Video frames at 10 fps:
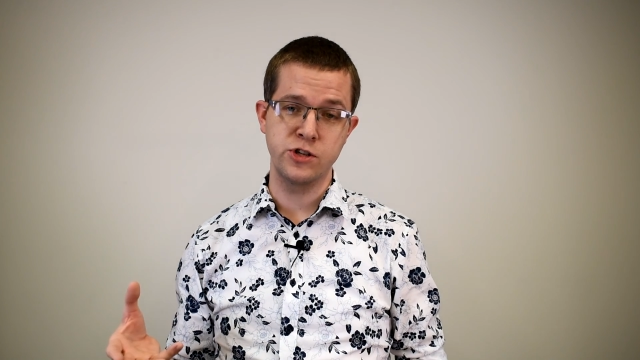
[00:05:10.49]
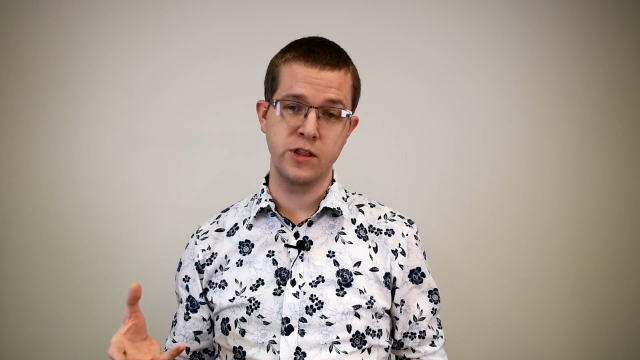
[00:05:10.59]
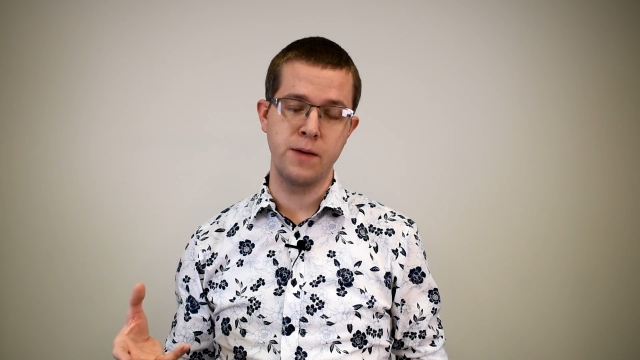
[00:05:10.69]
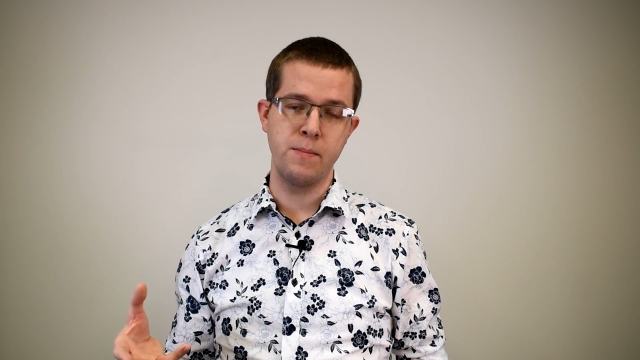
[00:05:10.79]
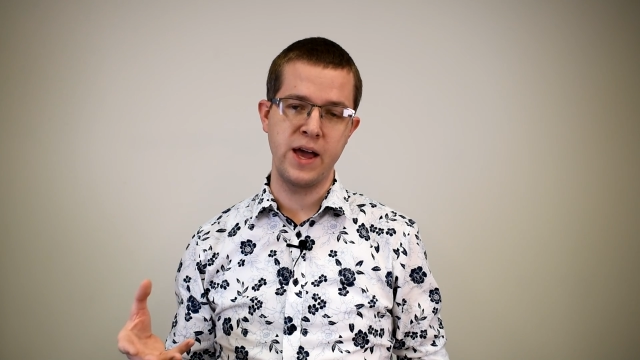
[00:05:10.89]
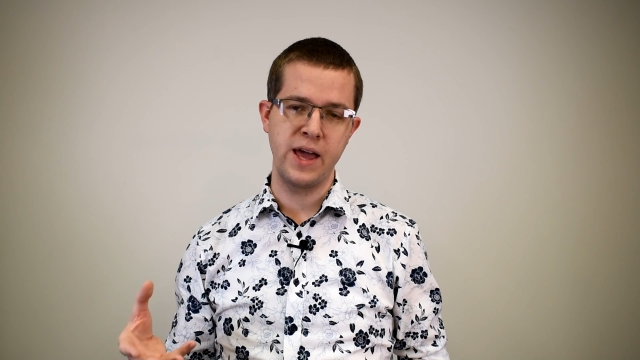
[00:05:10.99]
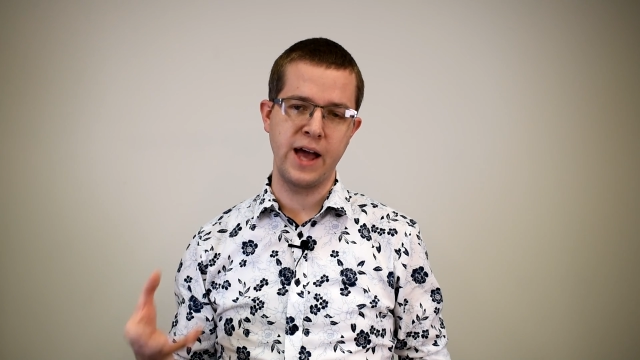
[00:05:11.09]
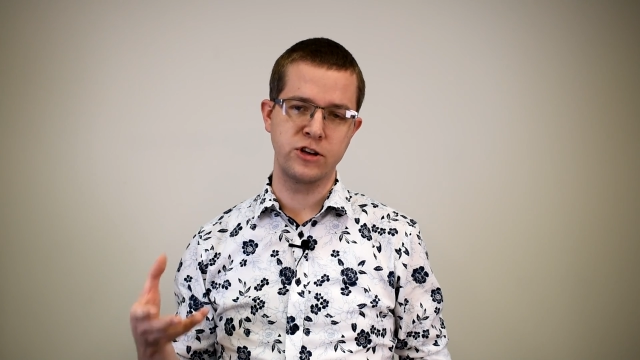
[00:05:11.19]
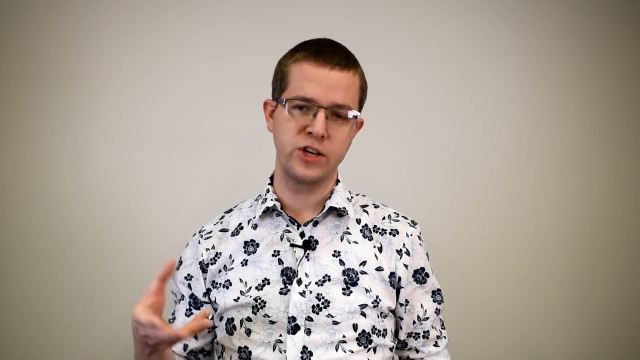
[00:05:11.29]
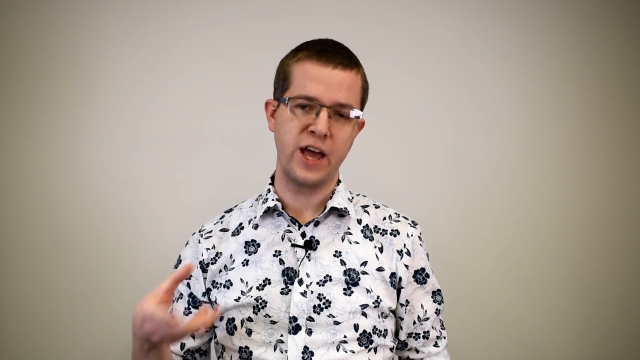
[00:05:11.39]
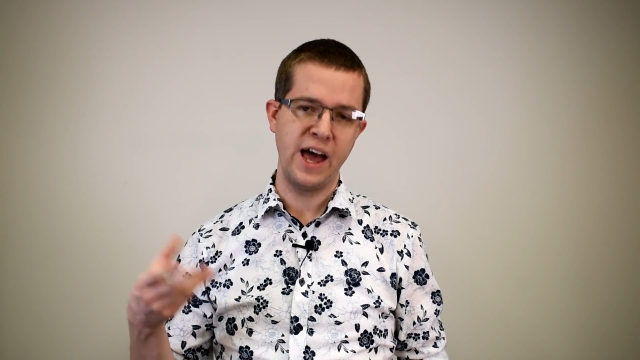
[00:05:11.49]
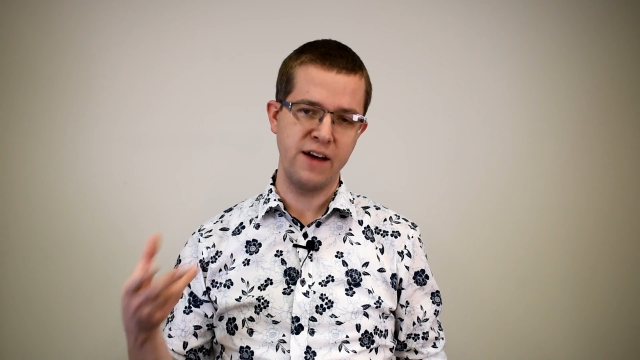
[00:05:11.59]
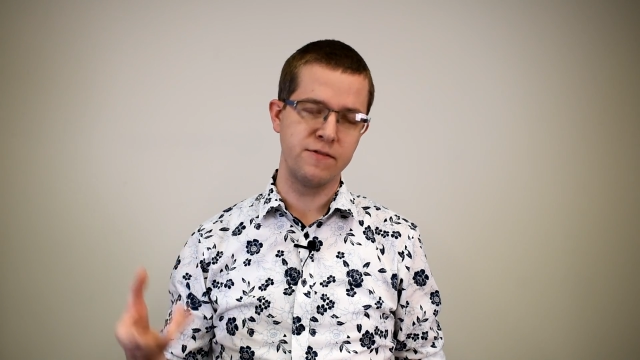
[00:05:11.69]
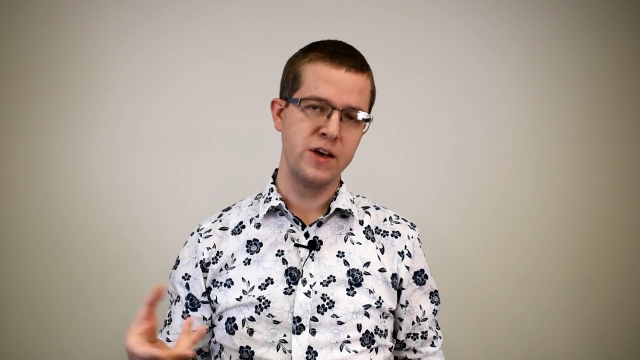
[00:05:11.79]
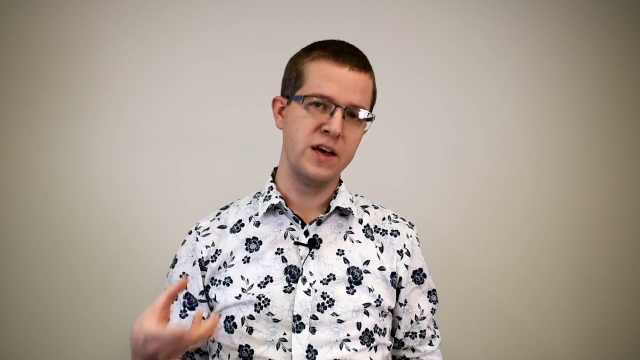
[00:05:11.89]
So they may actually
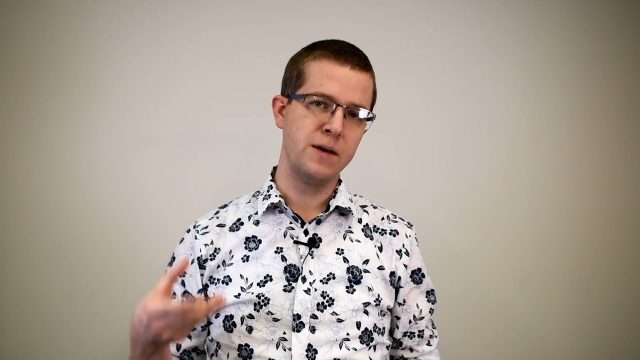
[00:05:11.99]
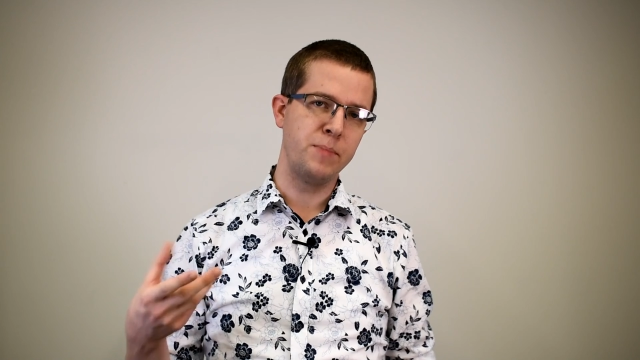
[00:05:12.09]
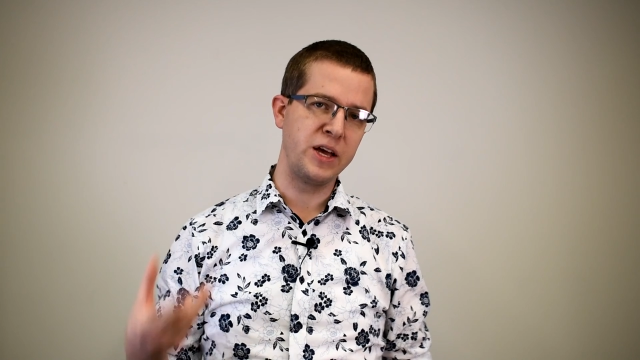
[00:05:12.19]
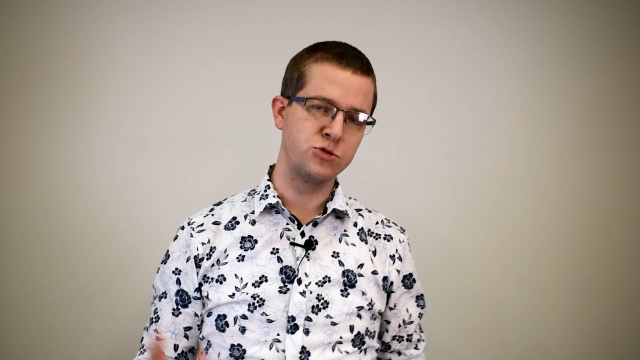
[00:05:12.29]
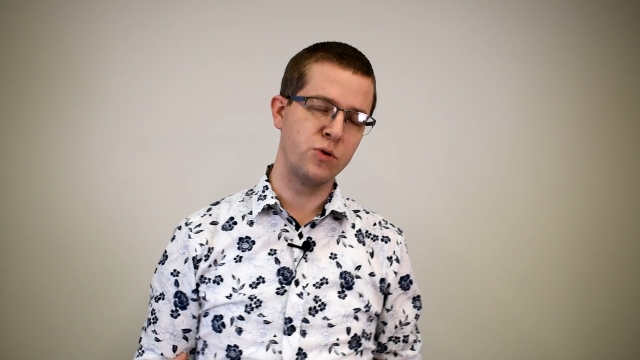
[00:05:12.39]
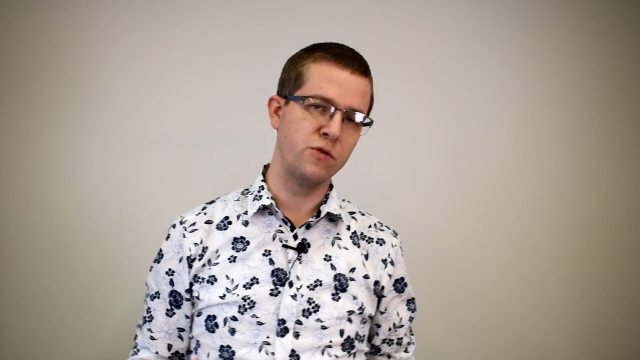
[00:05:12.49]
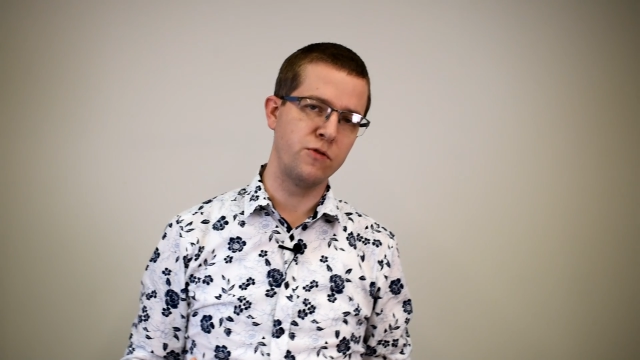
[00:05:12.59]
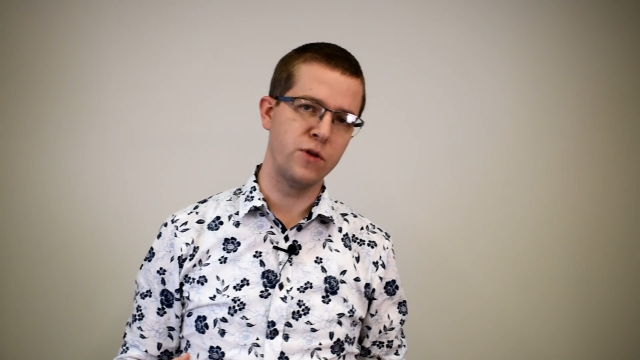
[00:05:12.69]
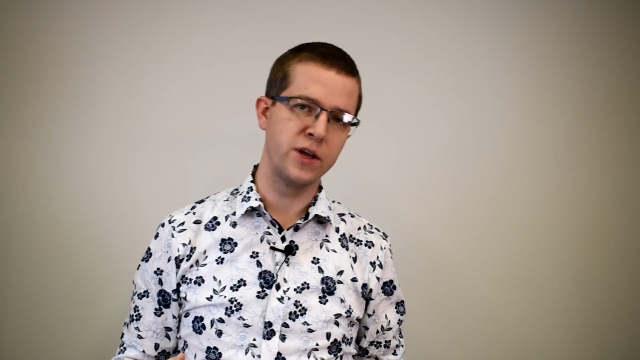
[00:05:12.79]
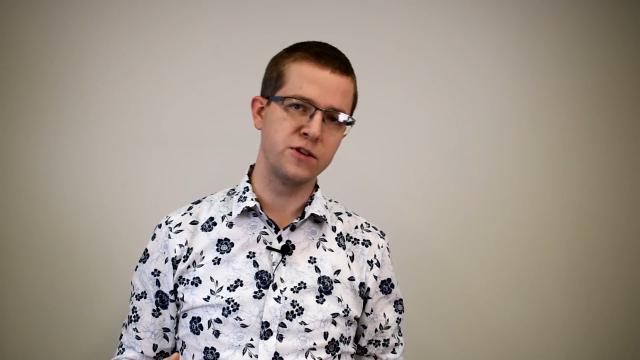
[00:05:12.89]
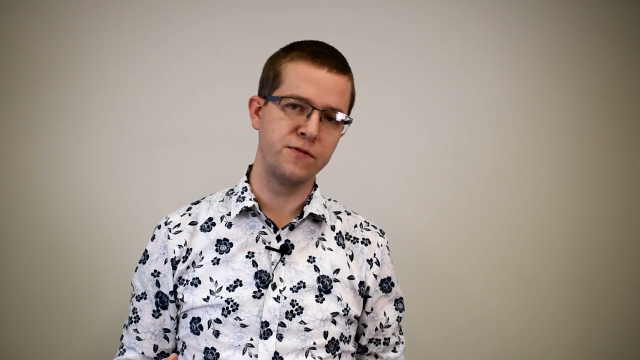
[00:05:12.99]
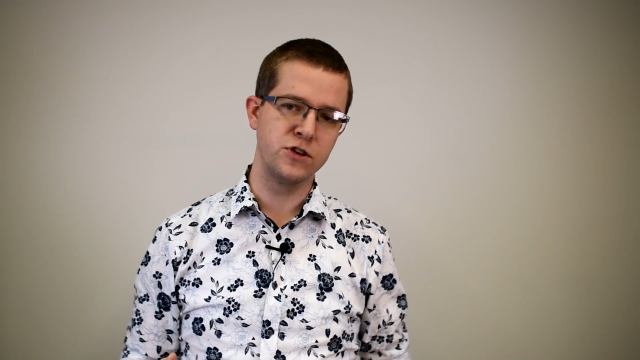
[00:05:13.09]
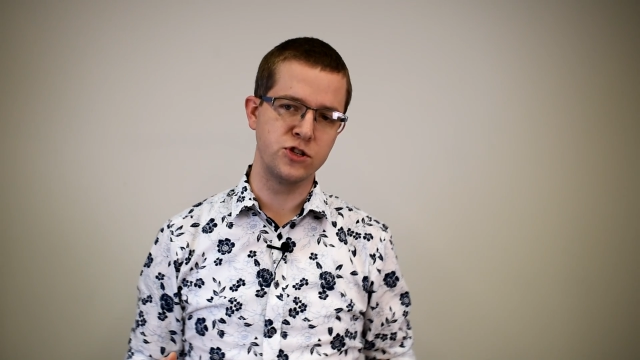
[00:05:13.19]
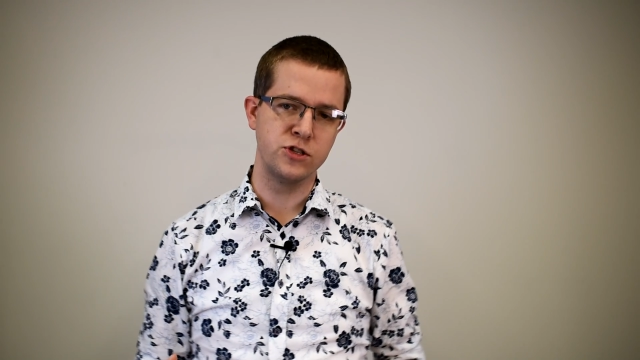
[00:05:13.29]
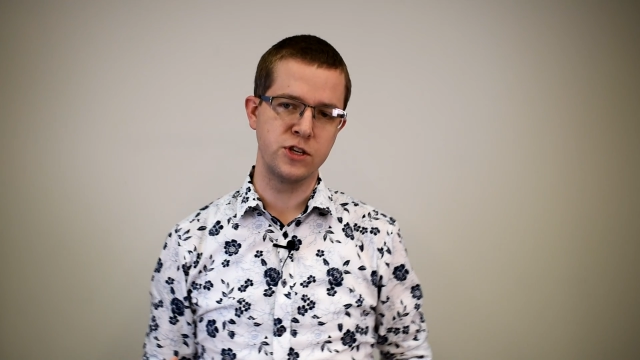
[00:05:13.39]
have B12 or folate
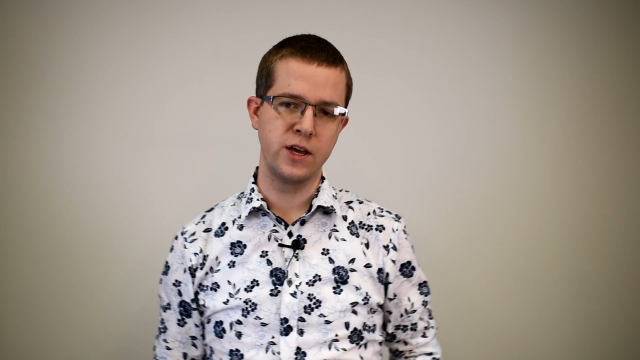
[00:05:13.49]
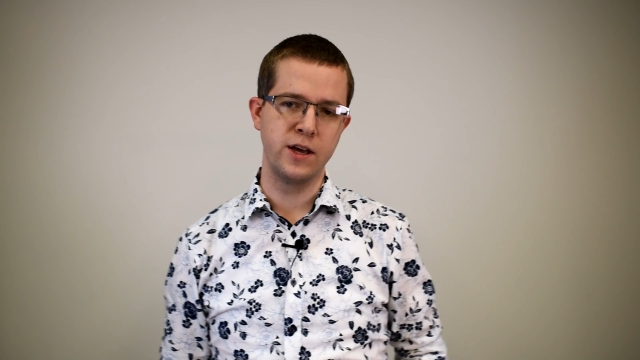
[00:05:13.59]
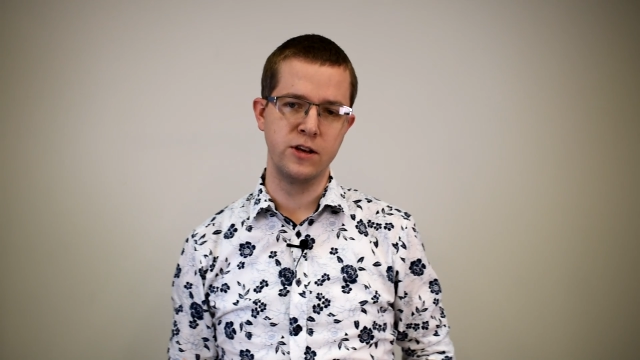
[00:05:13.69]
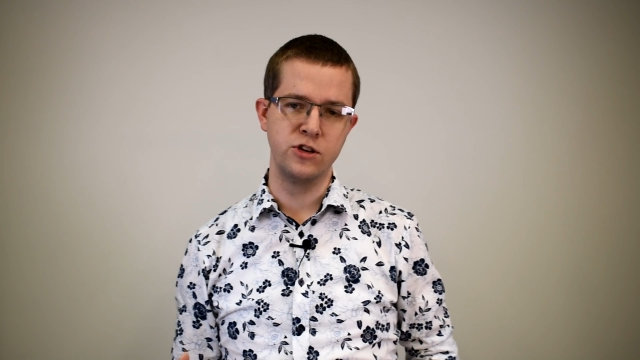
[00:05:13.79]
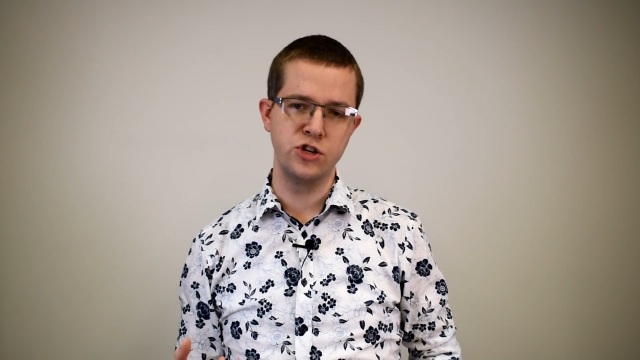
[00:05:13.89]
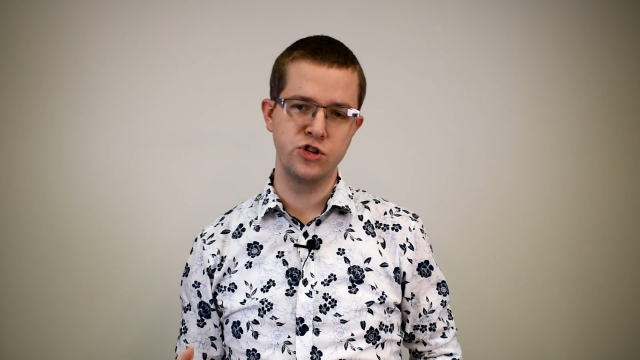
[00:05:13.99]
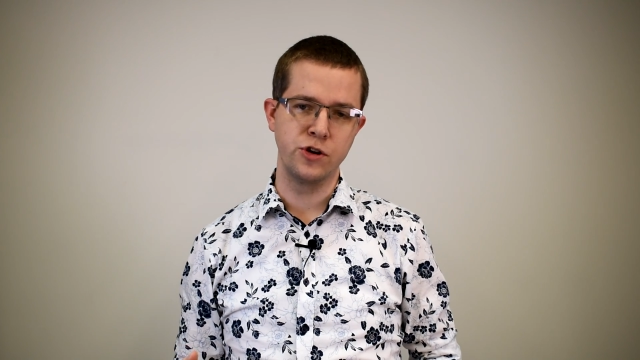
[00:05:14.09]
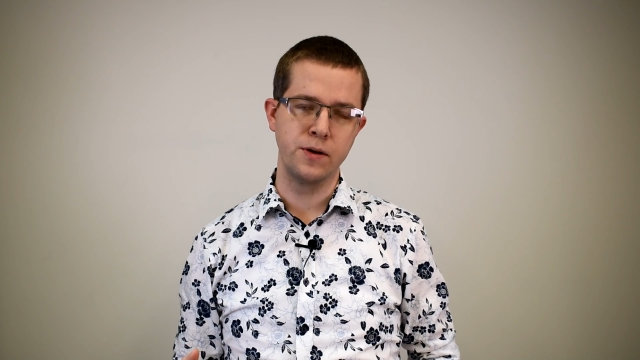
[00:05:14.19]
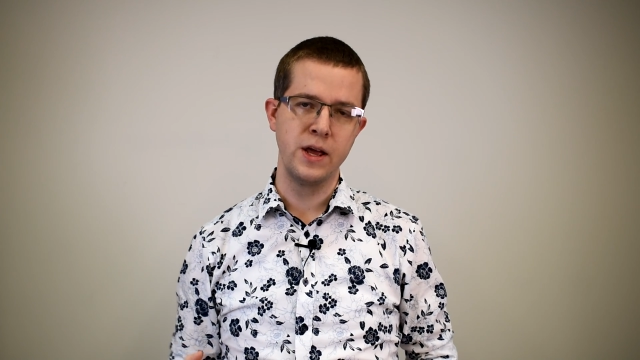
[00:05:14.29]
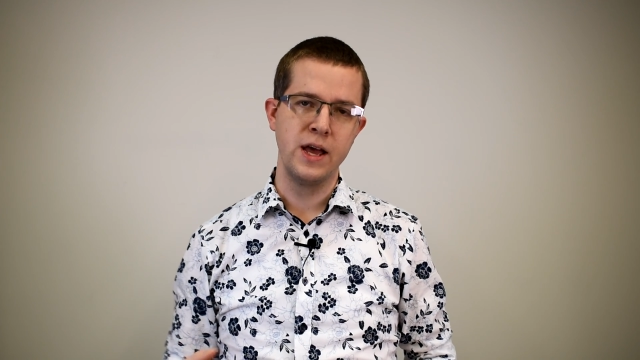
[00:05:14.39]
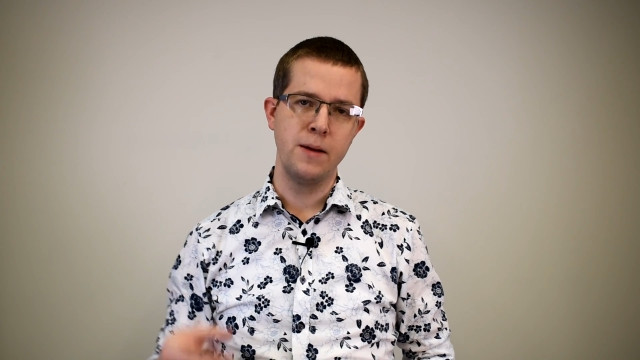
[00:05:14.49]
deficiency in addition,